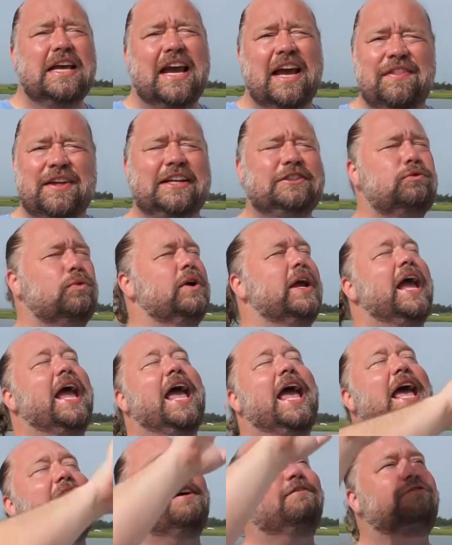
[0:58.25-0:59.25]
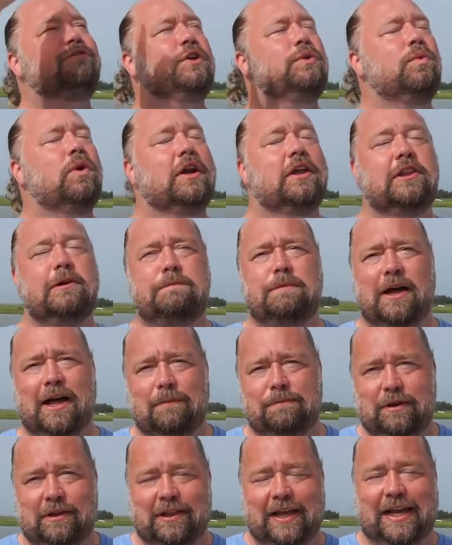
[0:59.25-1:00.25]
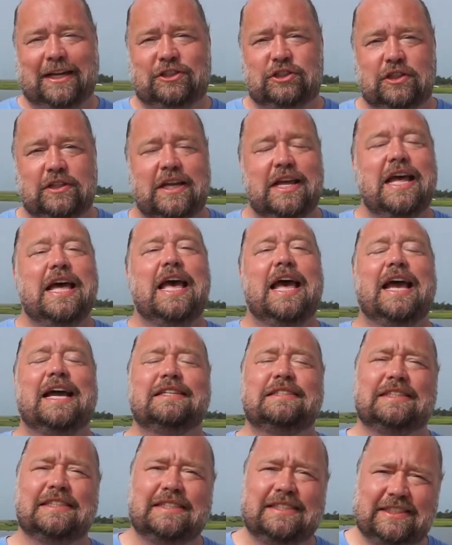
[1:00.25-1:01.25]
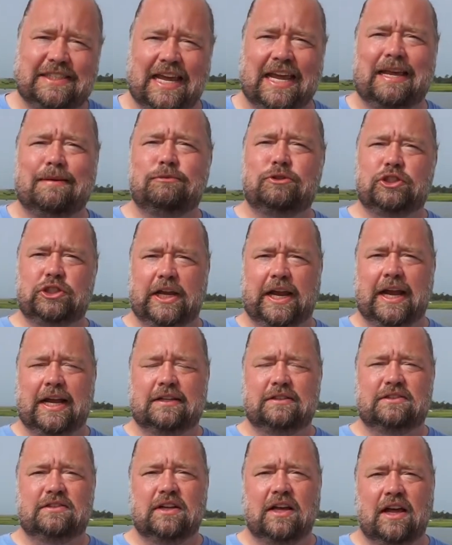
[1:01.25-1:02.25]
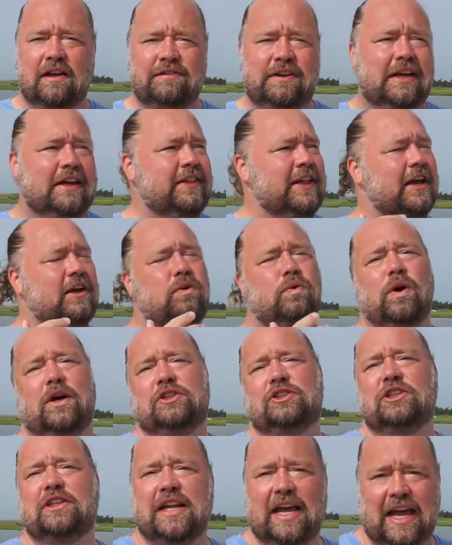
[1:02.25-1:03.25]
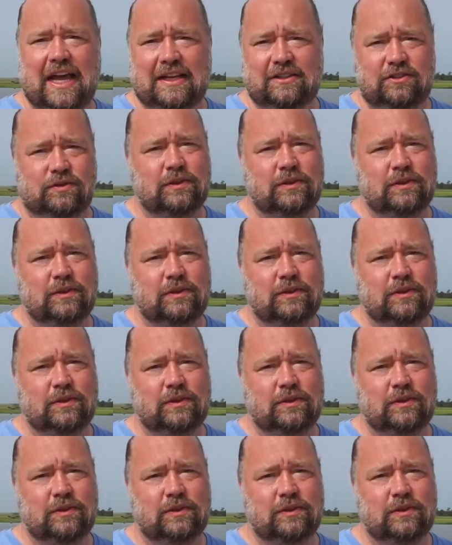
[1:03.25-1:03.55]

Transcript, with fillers: and that's where everyone in the population has the same chance of getting that question asked.